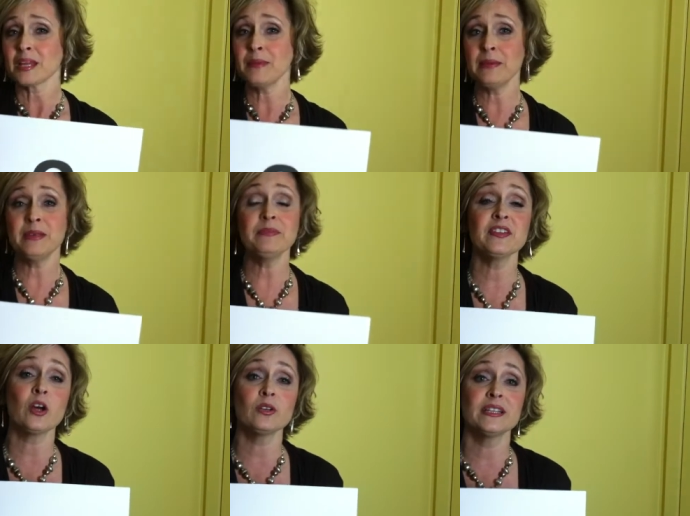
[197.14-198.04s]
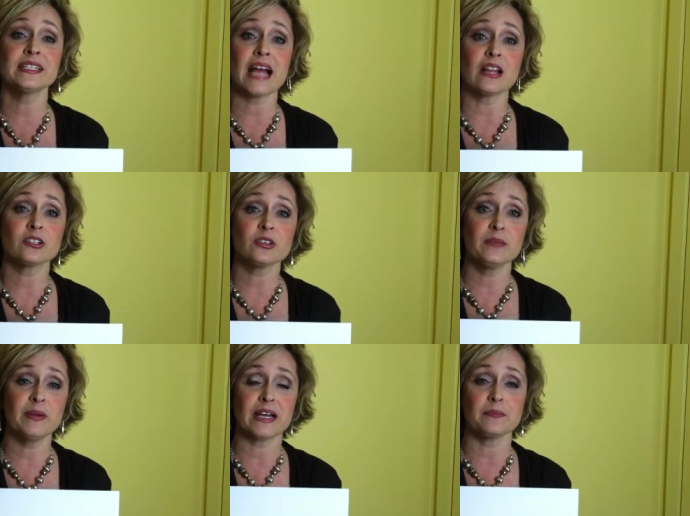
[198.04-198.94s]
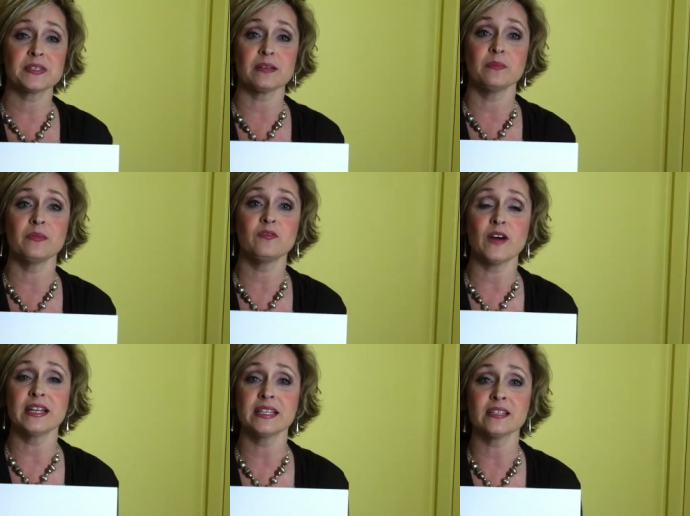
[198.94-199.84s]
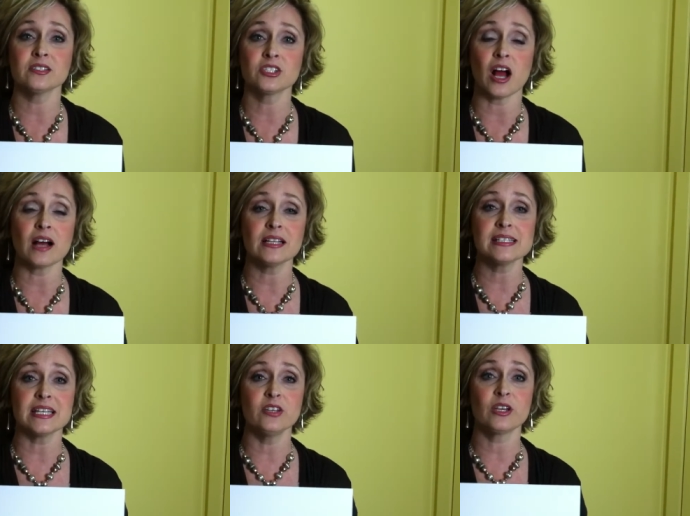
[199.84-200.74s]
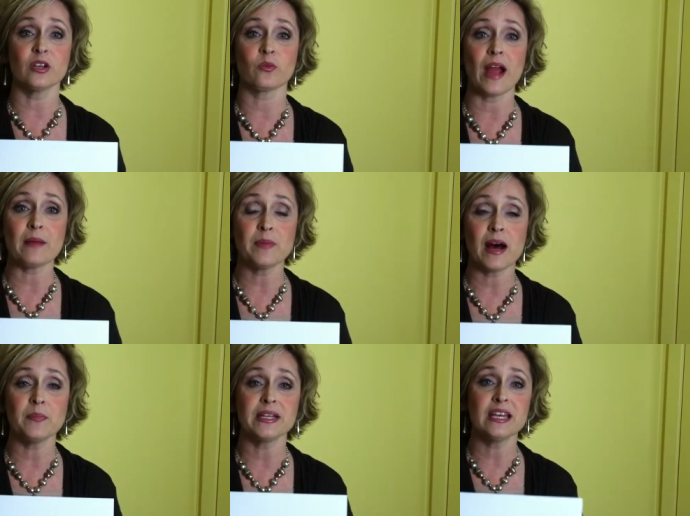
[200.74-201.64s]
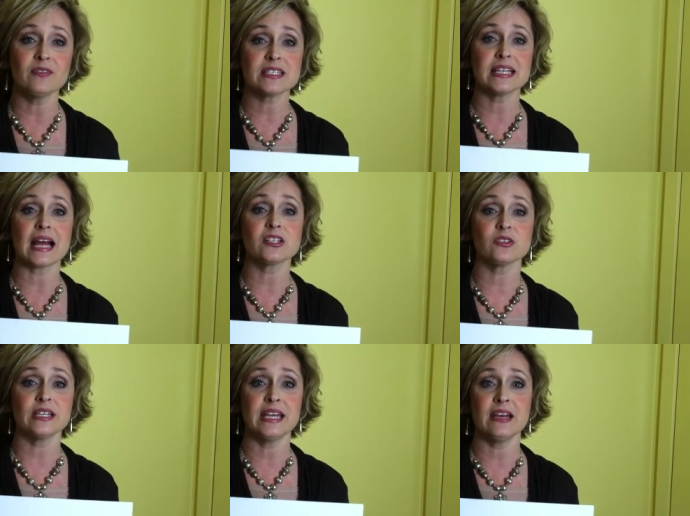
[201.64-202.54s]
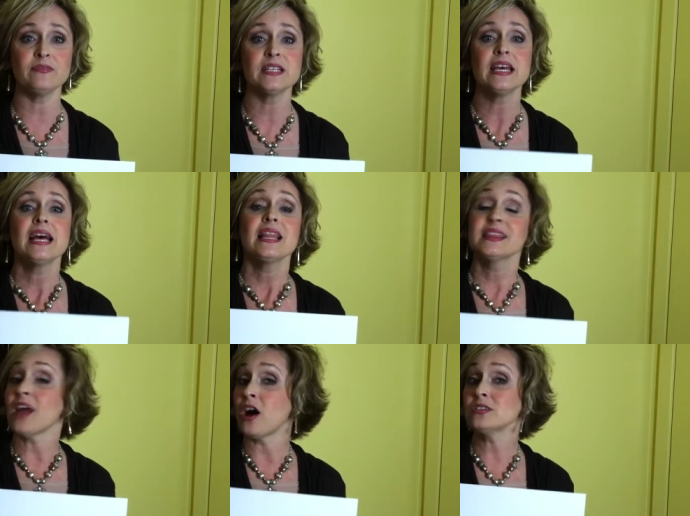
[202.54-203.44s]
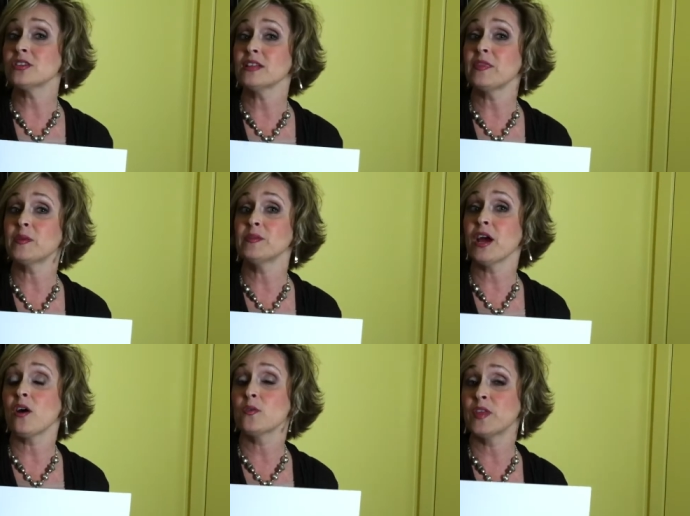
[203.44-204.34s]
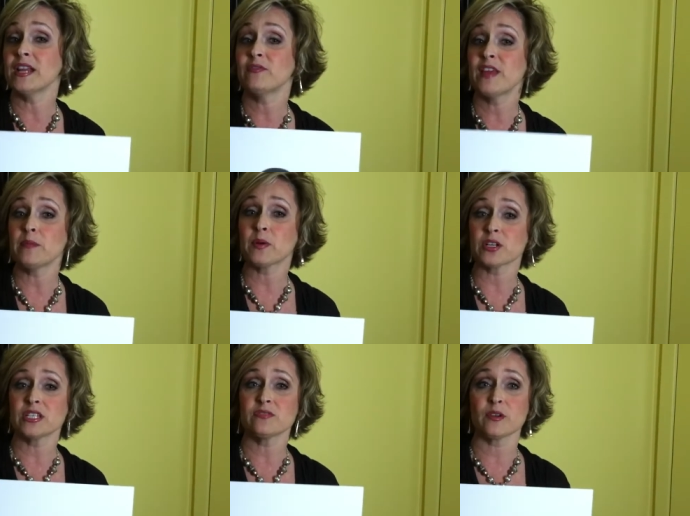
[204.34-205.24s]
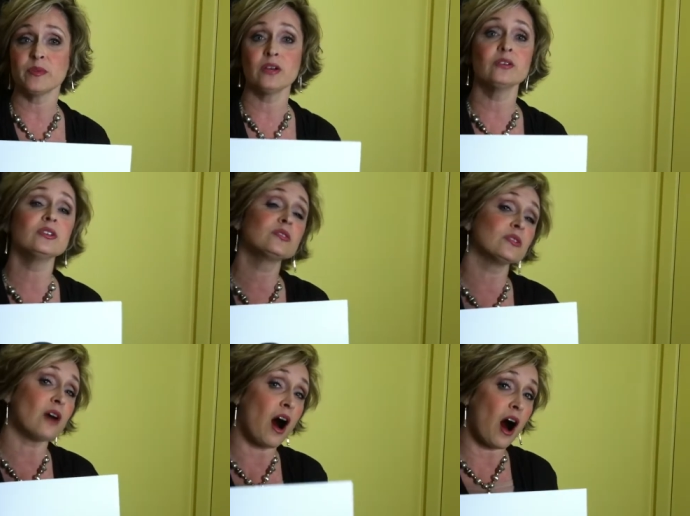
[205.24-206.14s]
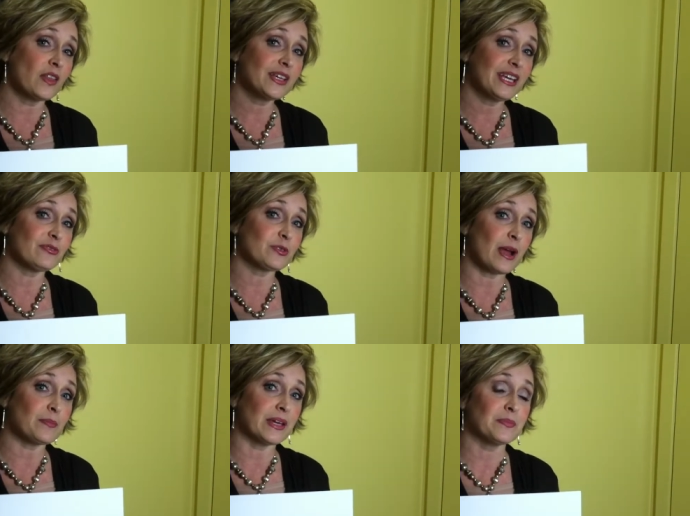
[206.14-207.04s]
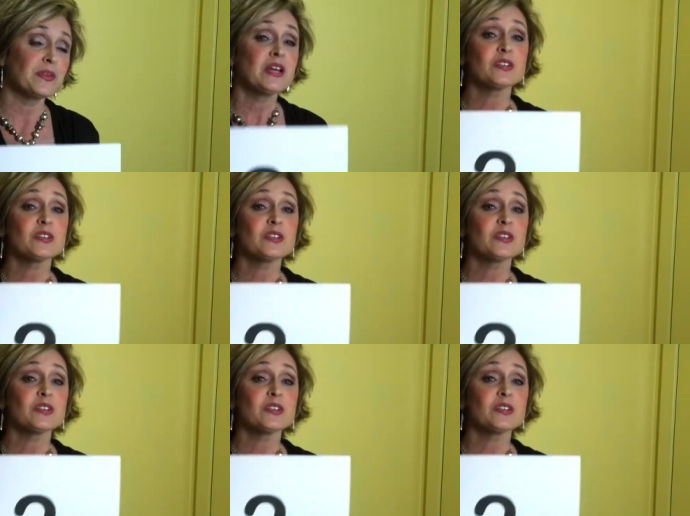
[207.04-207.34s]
Maybe even go to the Dollar Tree, pick up some fun little chocolates that you can wrap up and give as an extra gift. Also let them know that if they purchase from you, you do all the gift wrapping.